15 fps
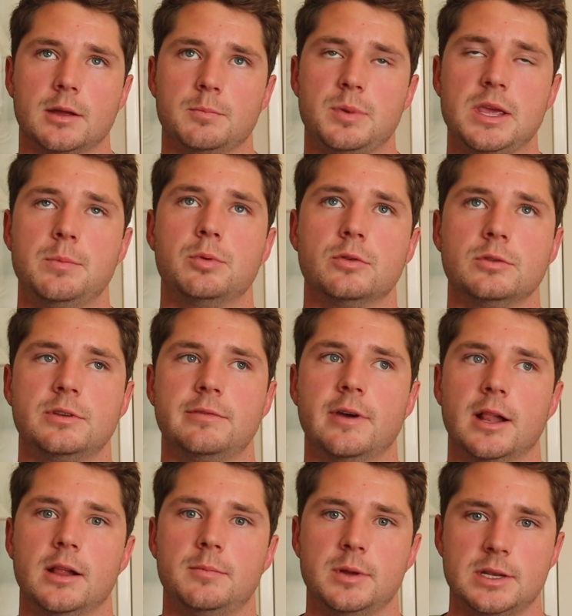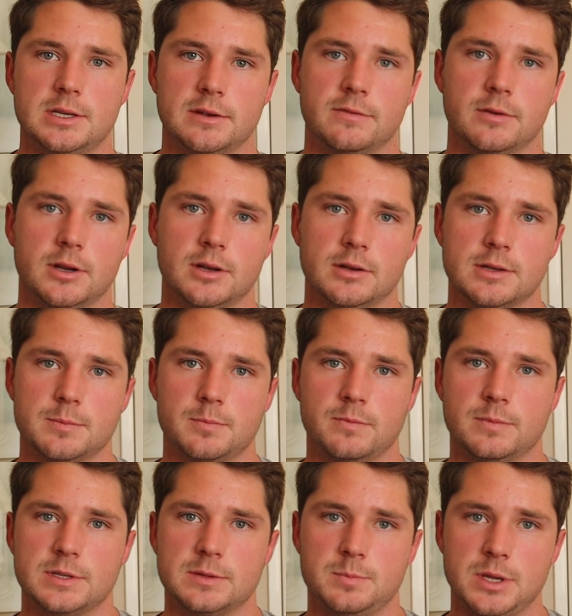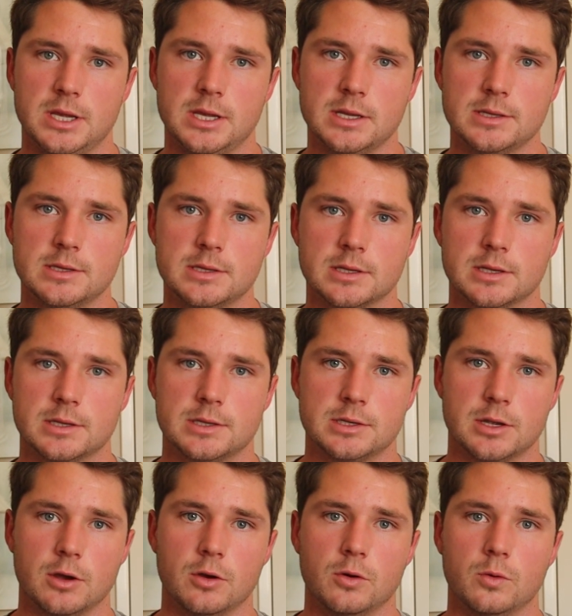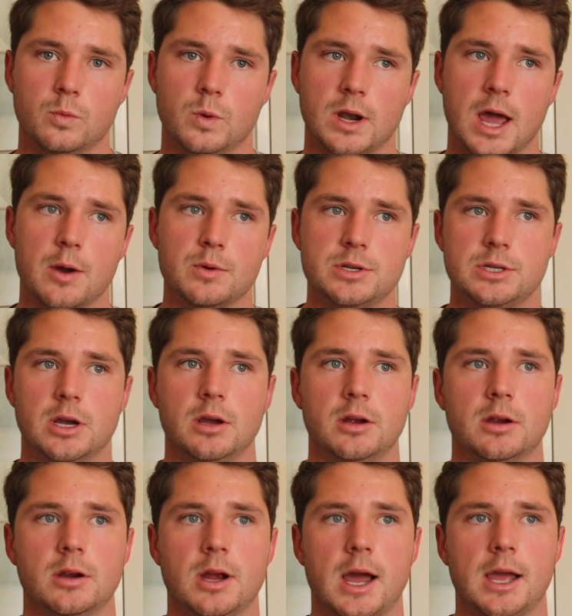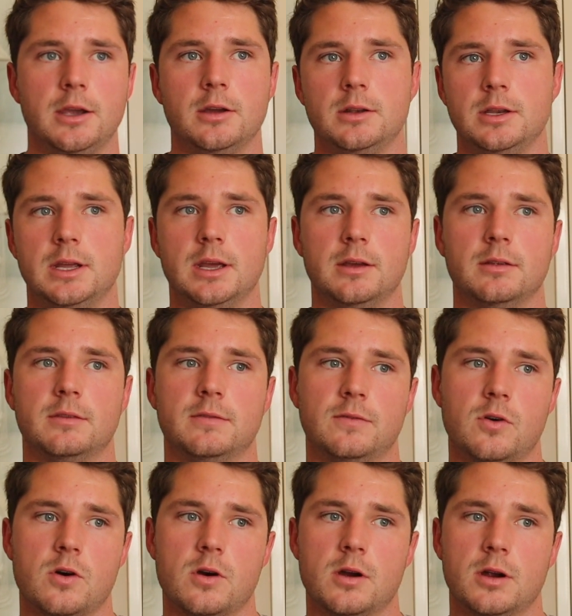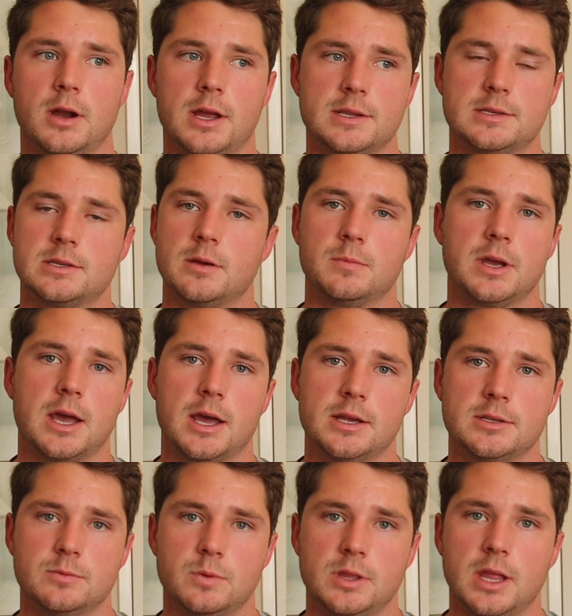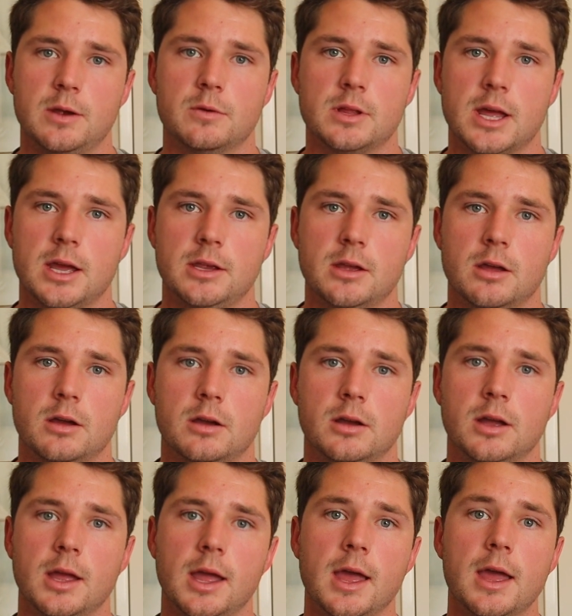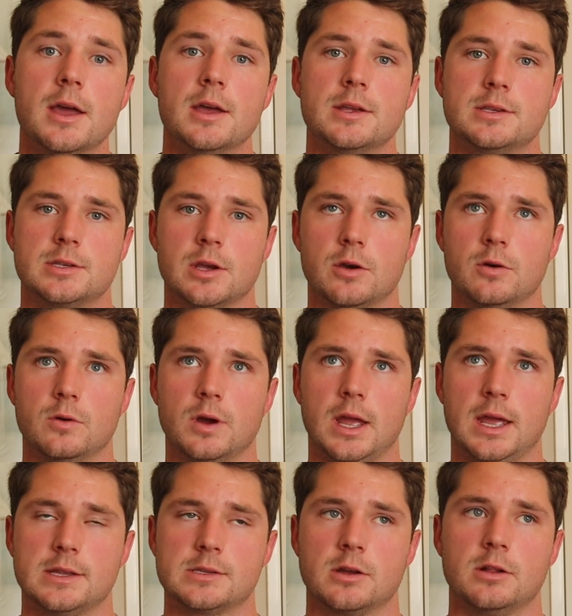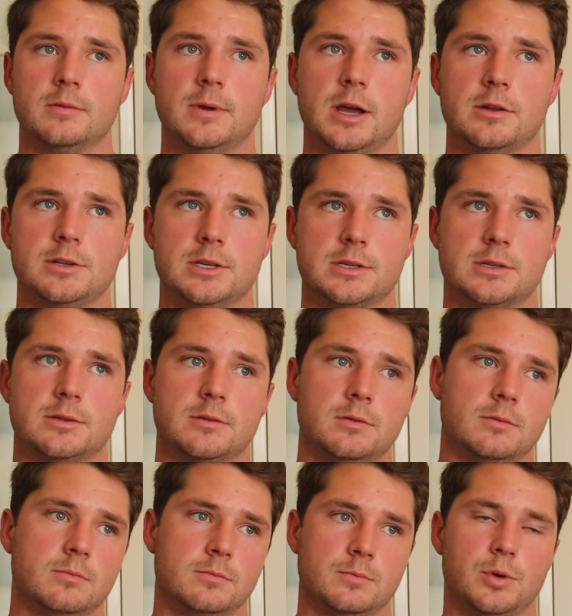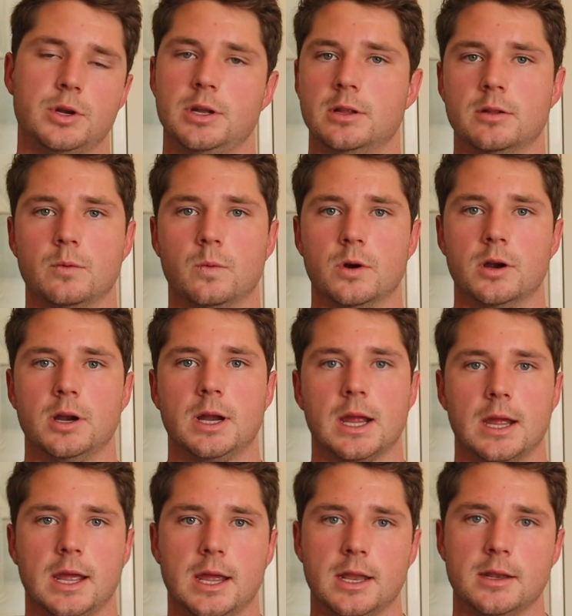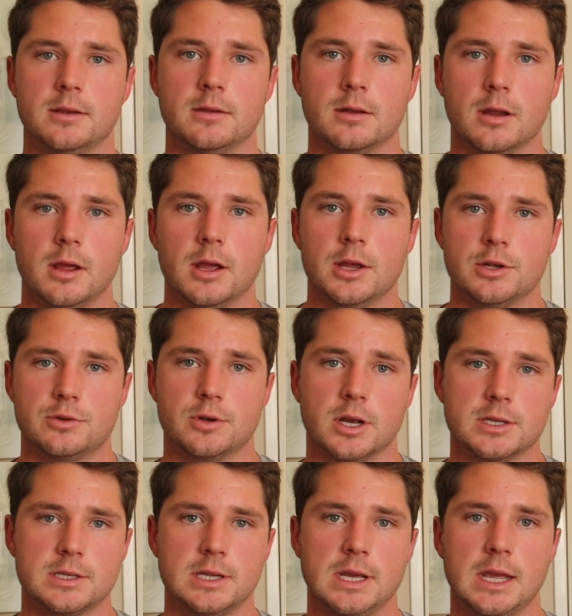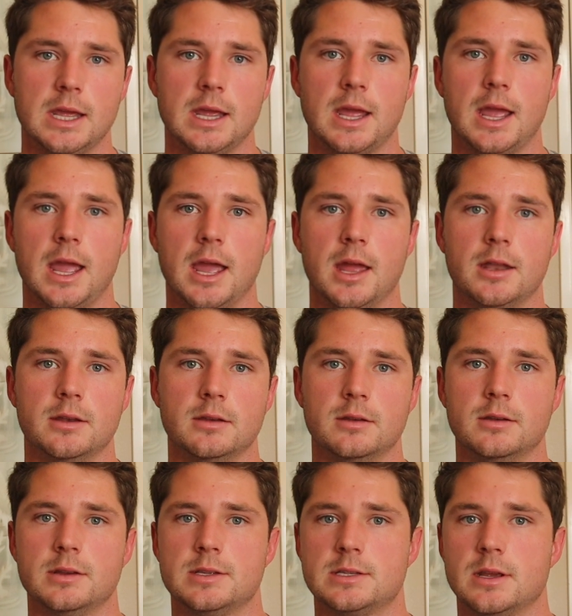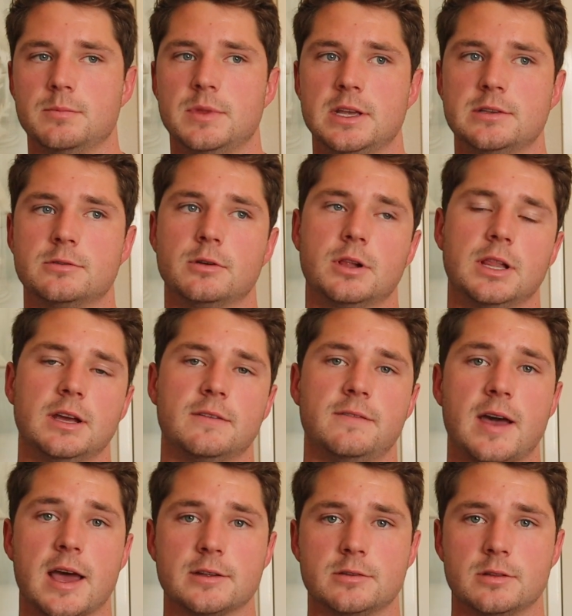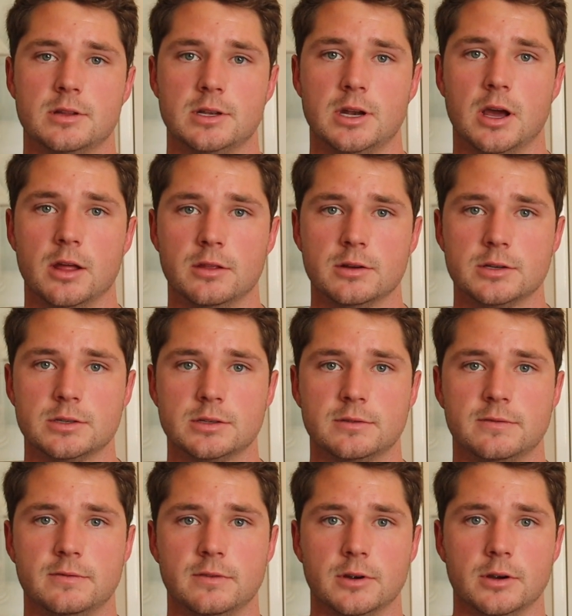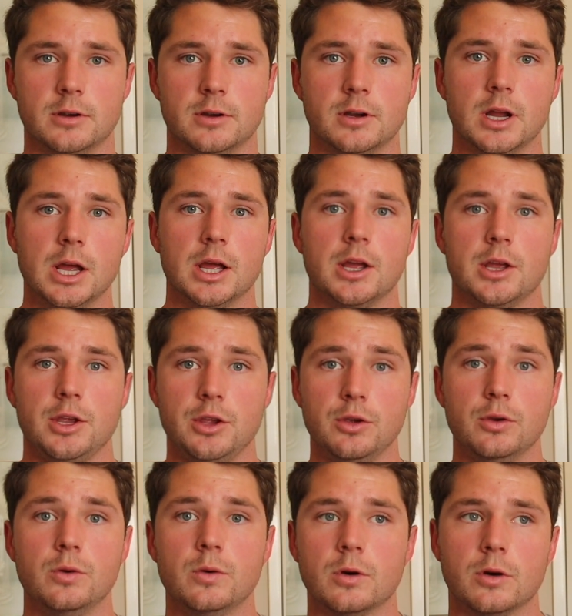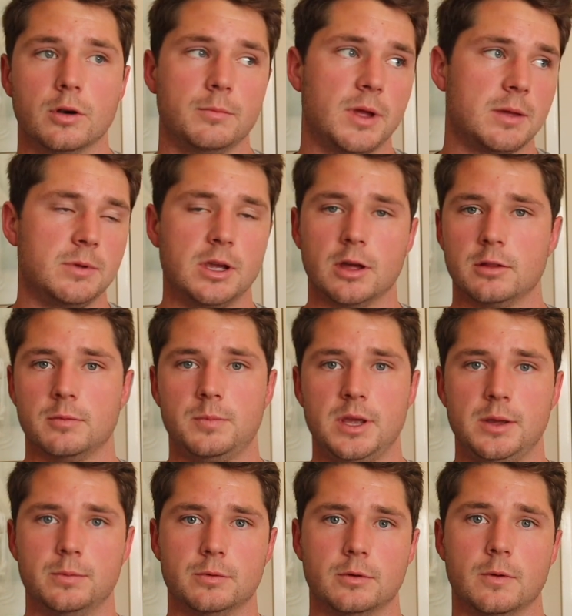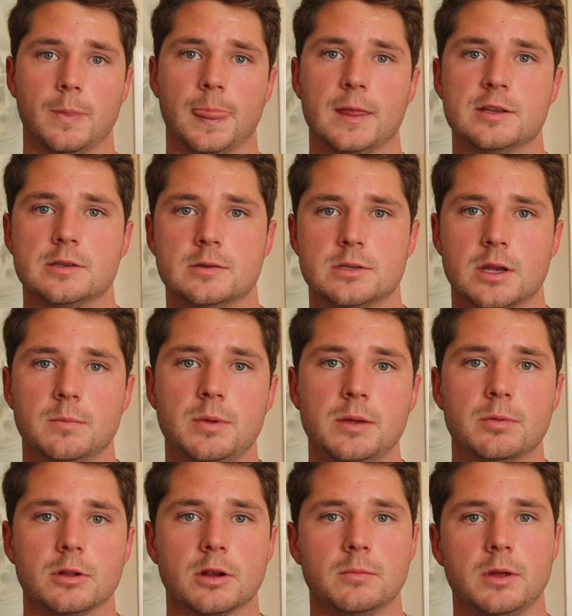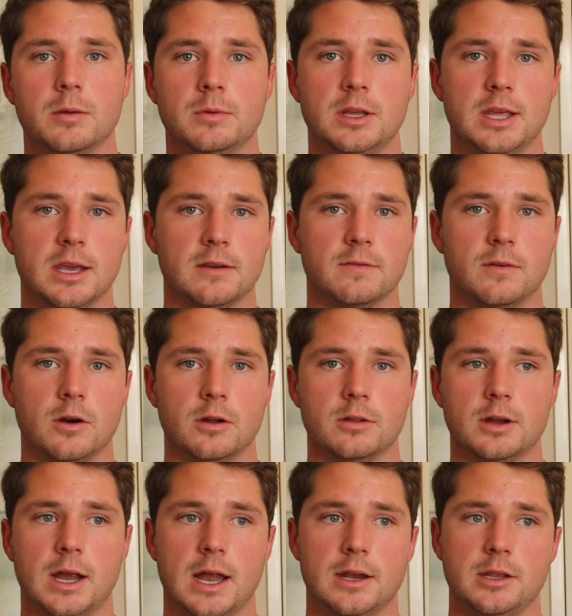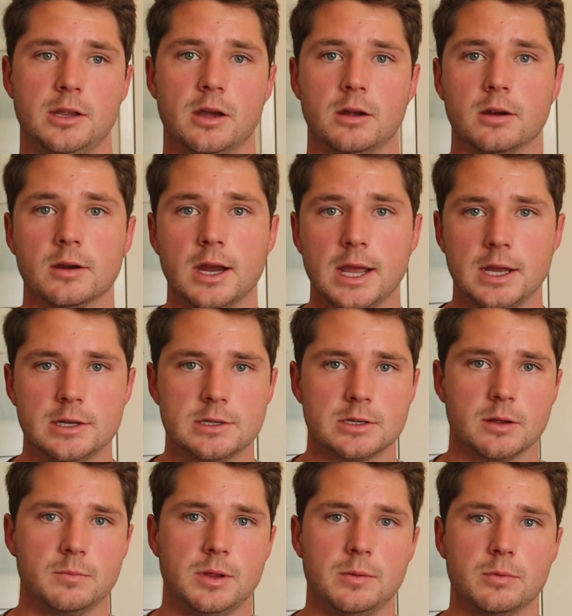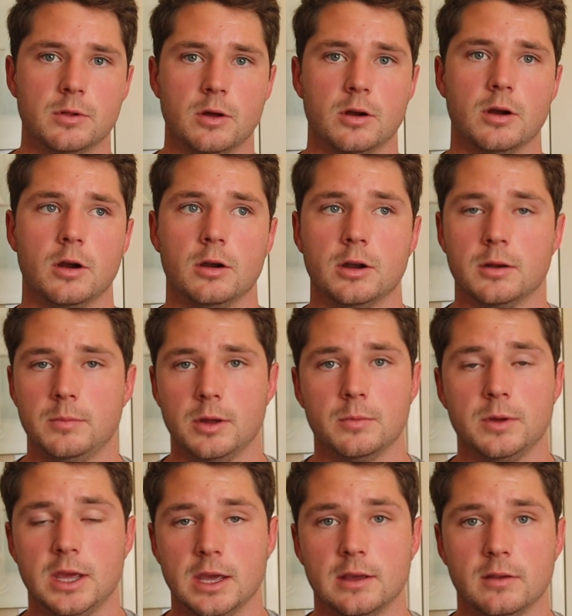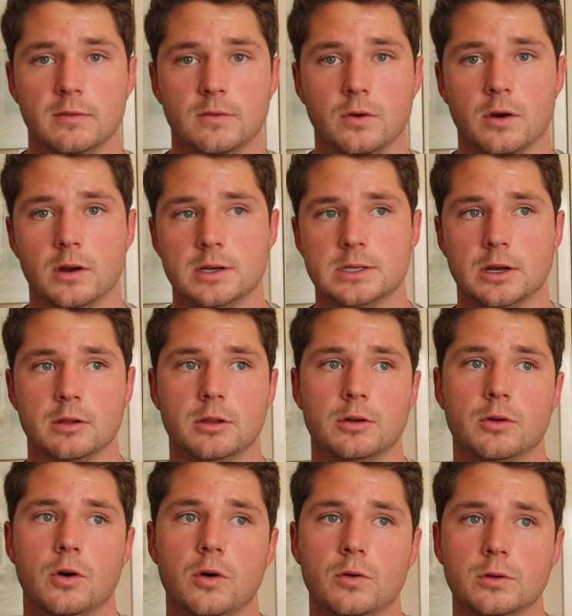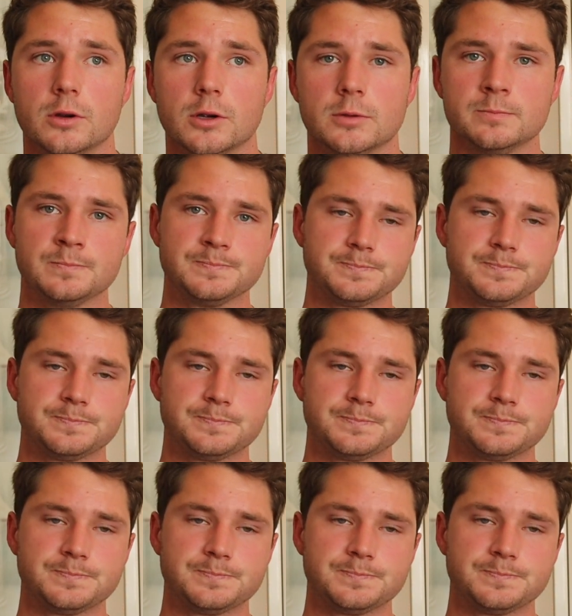People develop at different speeds. So when I was younger, I couldn't kick as far as some guys when they were that young. So it's all about just putting in the work and trusting it, and some things will click faster than others for you or maybe other people. So some people are going to be able to kick farther at a younger age. Some people aren't going to be able to kick as far until a little older.